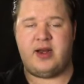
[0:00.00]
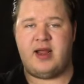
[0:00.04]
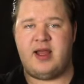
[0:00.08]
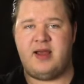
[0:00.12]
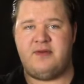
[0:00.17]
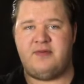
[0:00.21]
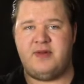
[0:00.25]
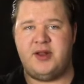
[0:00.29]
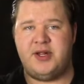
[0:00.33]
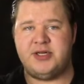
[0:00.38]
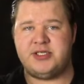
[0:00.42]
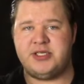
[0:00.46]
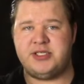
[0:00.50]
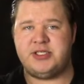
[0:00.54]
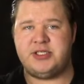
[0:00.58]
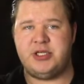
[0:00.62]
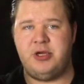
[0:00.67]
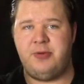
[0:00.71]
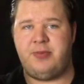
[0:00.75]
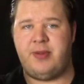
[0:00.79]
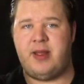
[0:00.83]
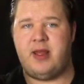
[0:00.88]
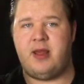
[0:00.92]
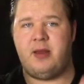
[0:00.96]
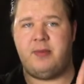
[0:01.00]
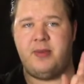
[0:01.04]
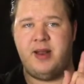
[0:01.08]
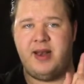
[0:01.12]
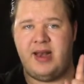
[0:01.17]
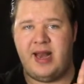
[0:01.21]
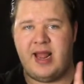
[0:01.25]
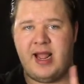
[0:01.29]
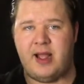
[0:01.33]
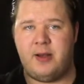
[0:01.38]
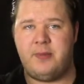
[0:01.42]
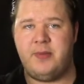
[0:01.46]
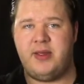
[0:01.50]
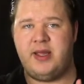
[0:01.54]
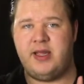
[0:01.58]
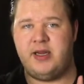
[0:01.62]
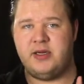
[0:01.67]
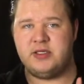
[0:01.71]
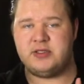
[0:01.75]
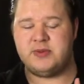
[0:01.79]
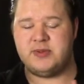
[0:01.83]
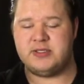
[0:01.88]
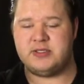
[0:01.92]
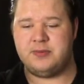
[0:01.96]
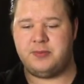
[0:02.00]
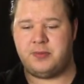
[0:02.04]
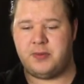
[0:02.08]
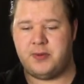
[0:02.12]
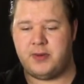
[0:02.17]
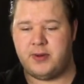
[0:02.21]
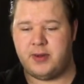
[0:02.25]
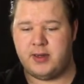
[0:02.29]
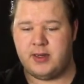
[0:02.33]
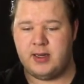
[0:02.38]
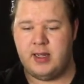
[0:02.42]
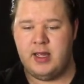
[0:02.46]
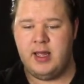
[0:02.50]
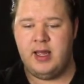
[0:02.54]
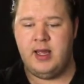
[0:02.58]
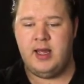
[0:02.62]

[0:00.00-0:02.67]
to have lunch at 2 p.m. Now, here's what's important.